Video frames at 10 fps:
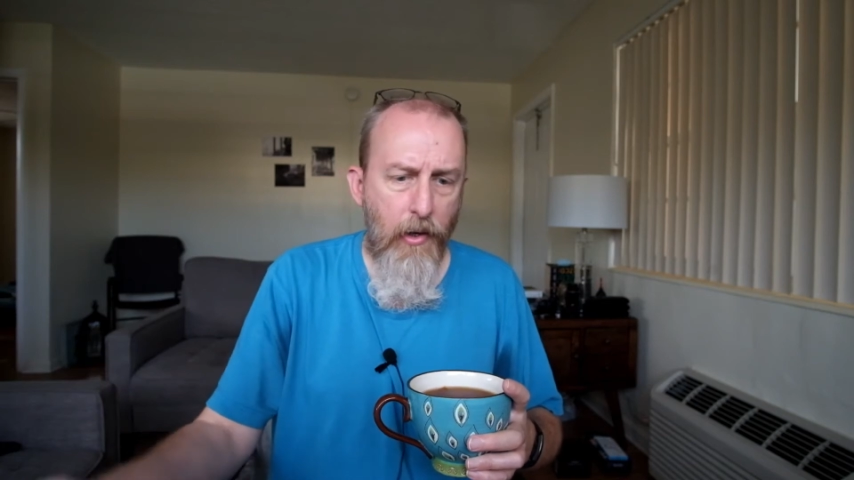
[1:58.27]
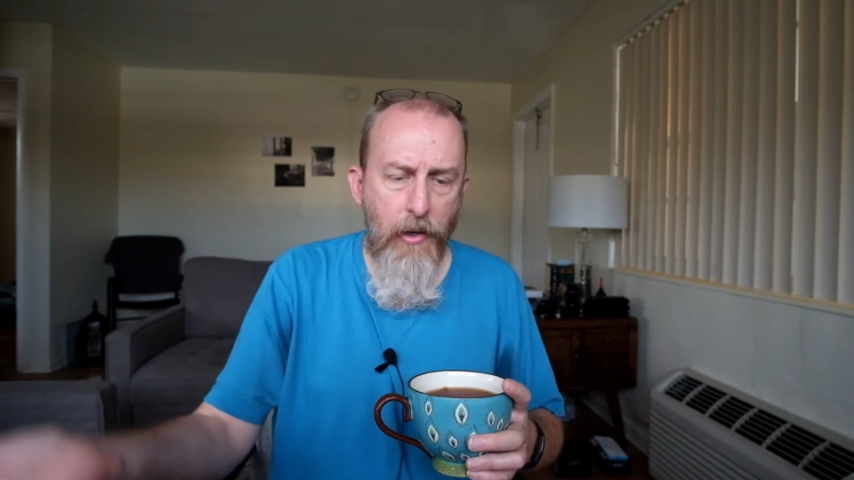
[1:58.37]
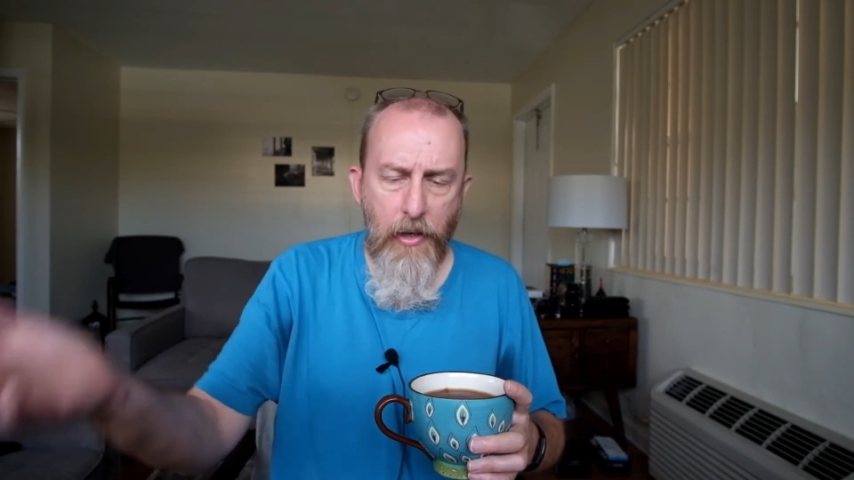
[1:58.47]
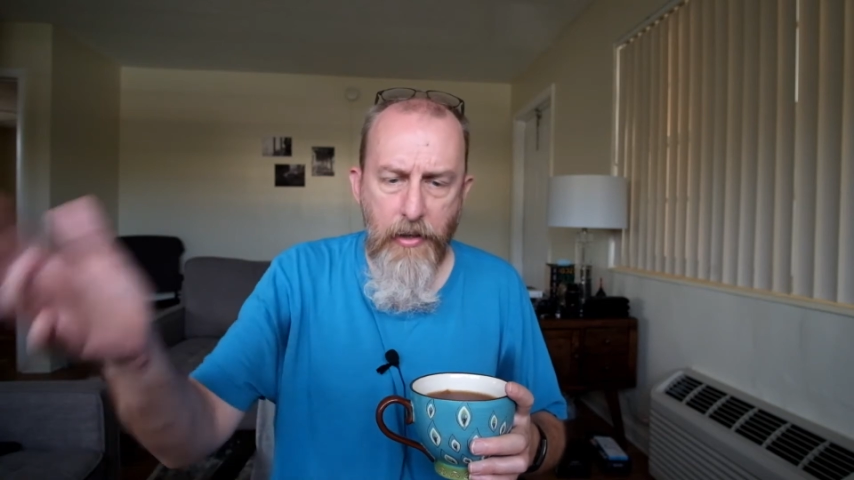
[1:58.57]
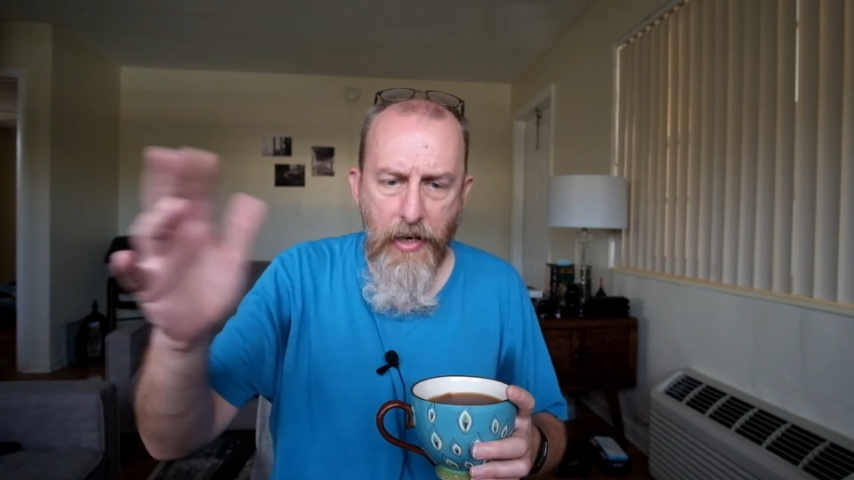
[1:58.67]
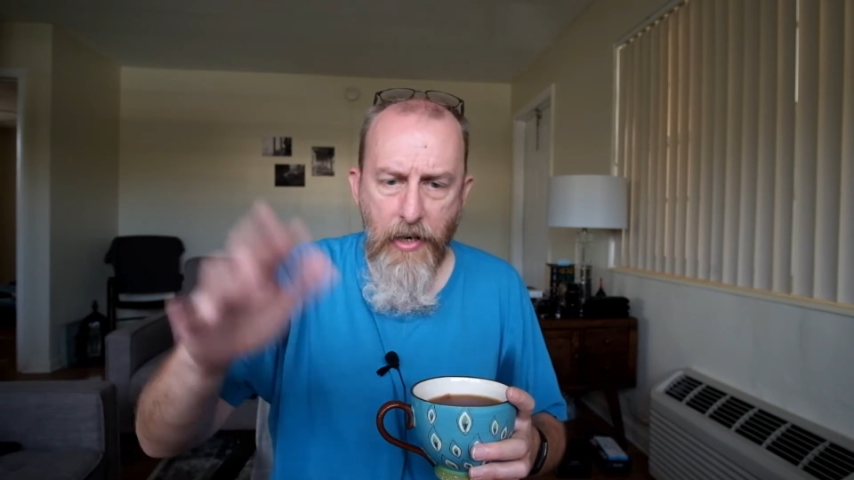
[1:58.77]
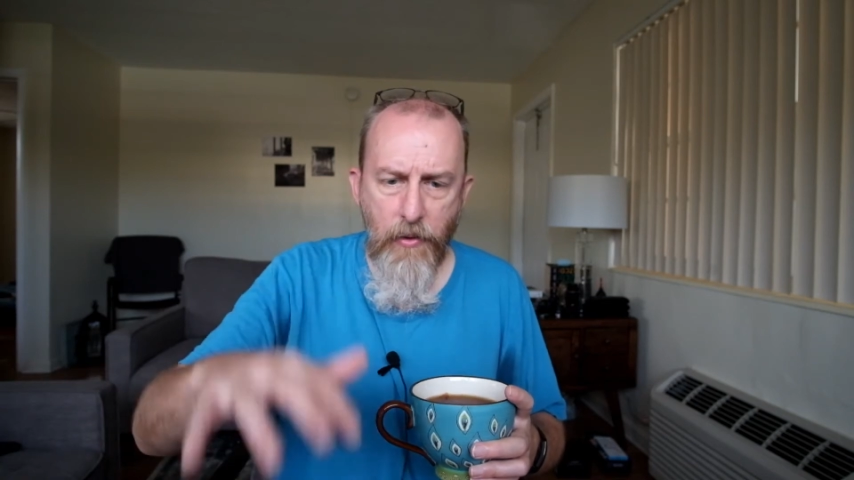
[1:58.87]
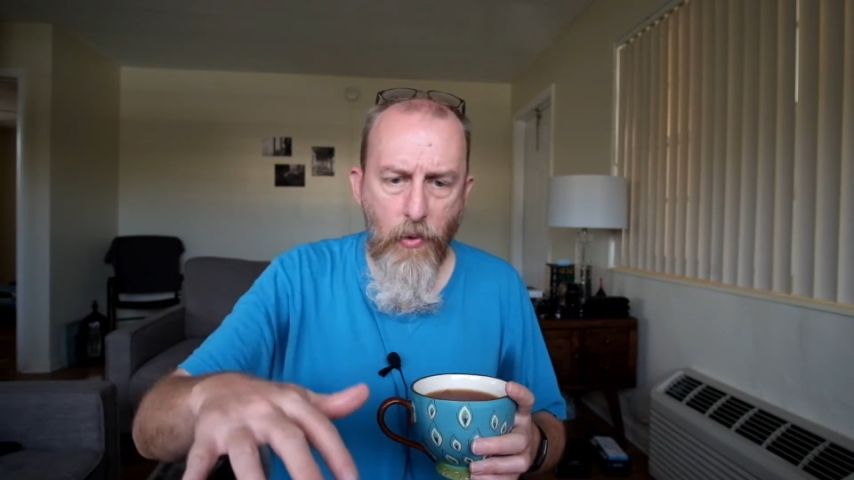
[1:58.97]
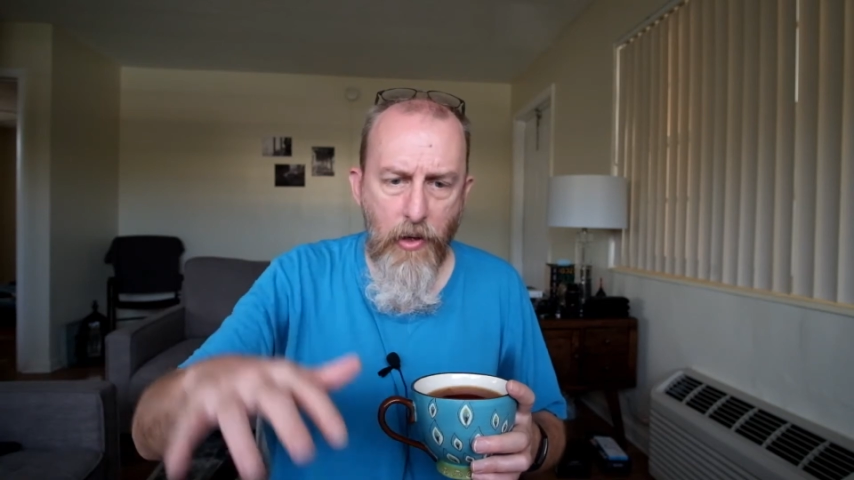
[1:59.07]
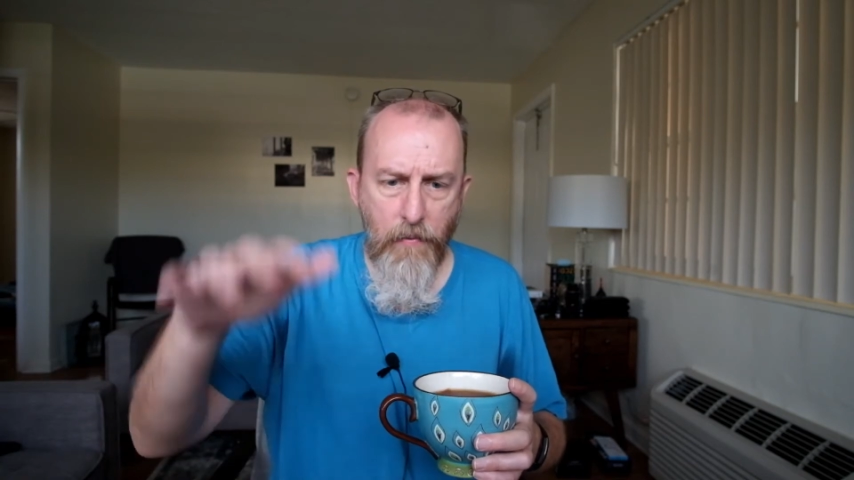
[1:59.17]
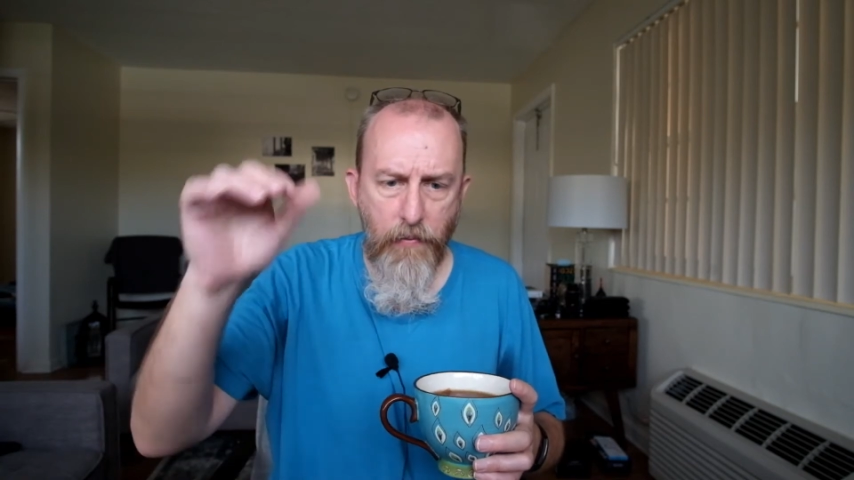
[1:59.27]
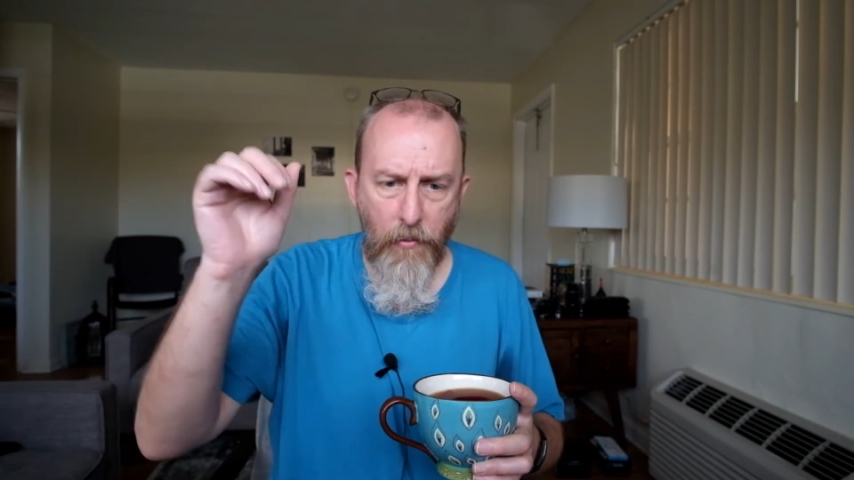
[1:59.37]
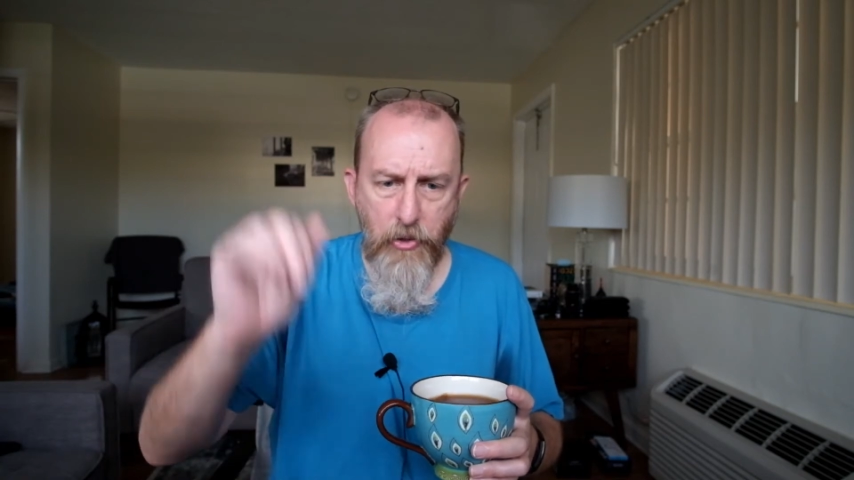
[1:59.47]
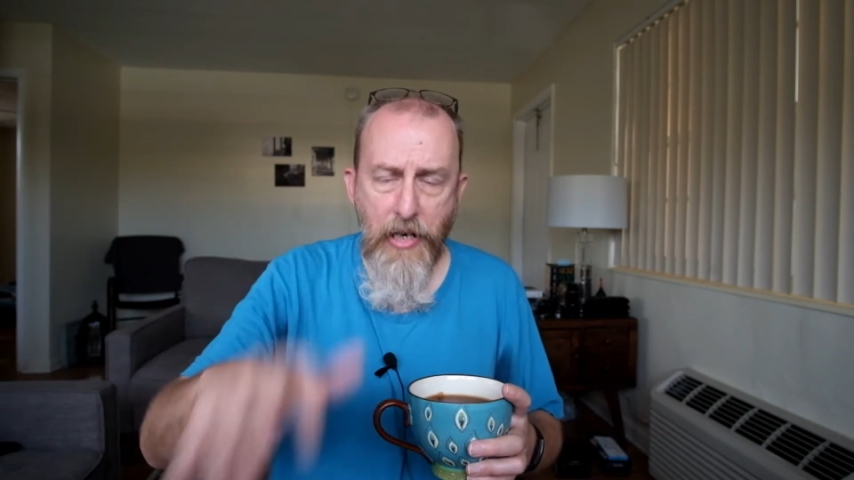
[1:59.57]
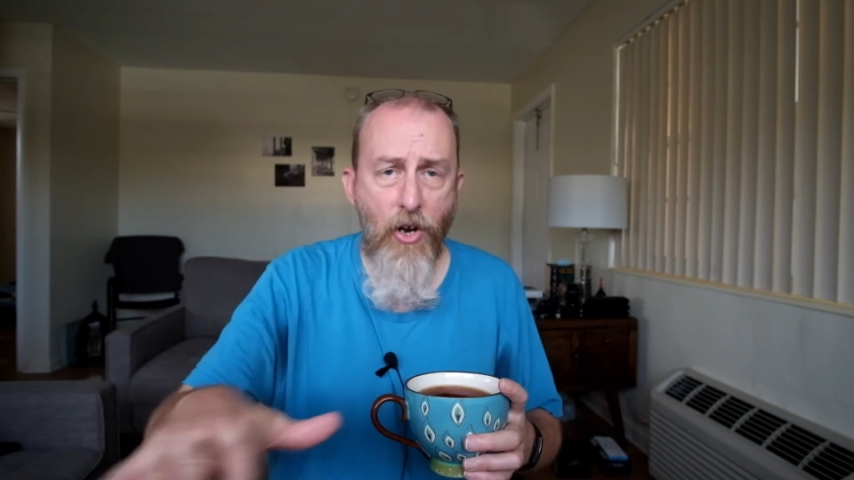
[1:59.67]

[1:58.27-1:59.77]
and they had one from Jane